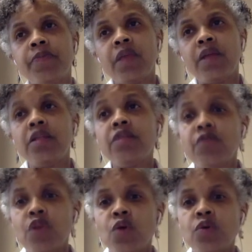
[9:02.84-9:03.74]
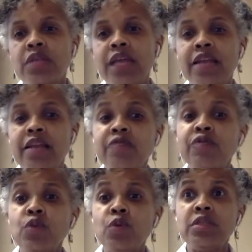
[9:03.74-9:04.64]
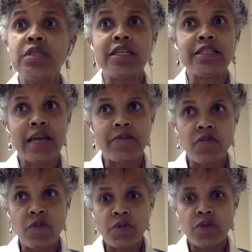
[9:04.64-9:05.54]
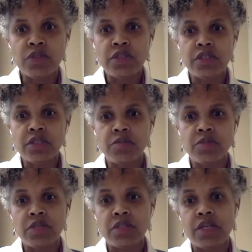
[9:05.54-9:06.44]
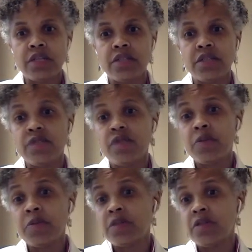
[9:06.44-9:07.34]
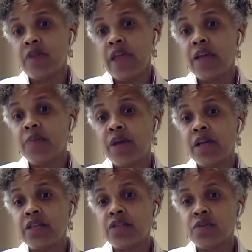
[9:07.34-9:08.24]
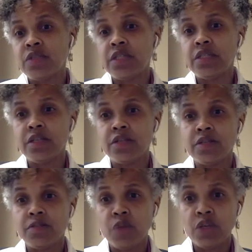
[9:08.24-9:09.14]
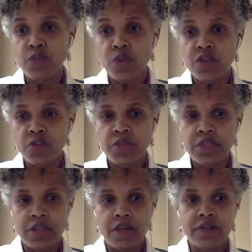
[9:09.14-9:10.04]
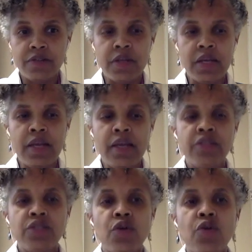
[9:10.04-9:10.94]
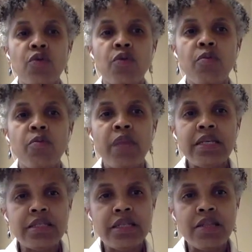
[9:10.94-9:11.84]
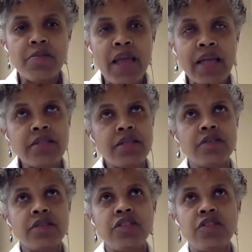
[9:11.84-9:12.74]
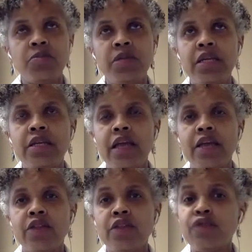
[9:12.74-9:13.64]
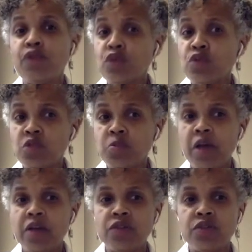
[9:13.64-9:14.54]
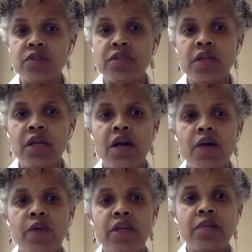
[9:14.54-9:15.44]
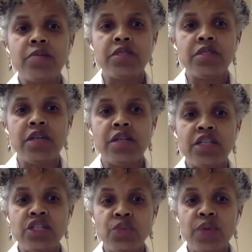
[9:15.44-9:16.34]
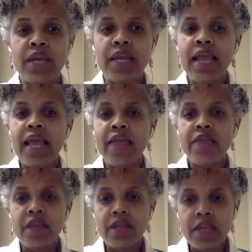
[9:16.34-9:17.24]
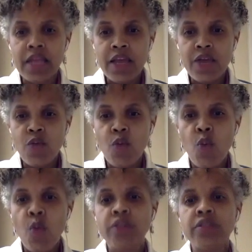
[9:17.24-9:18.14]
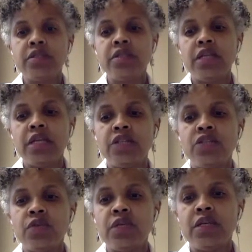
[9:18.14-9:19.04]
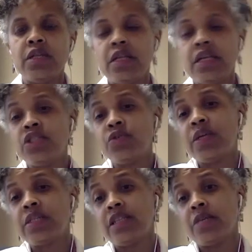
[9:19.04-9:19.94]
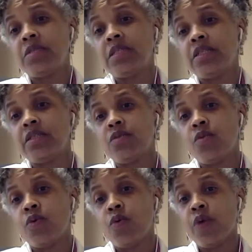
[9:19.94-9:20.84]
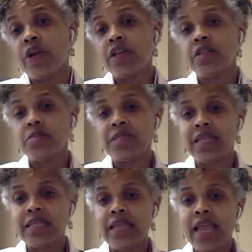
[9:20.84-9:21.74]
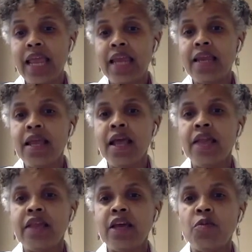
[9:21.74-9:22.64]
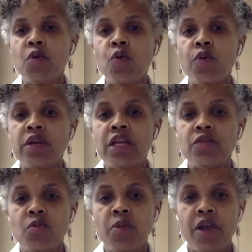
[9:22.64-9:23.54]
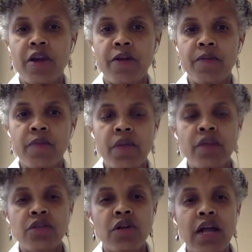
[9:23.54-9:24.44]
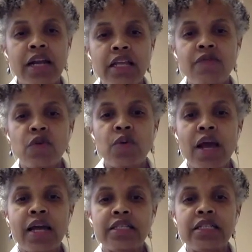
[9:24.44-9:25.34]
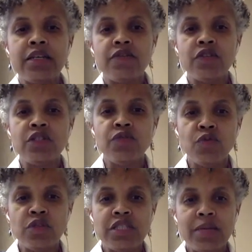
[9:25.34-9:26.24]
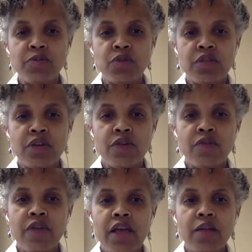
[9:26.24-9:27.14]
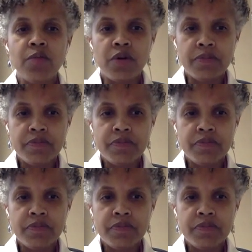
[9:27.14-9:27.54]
lymph nodes and influence the adaptive immune system, such as the development of antibodies or T cells as well as B cells. So basically, the mast cells seem to be the first responders when it comes to cell injury. And then again, once the injuring substance or organism is contained, they help coordinate the repair. So to kind of give you an idea of the different receptors that are available,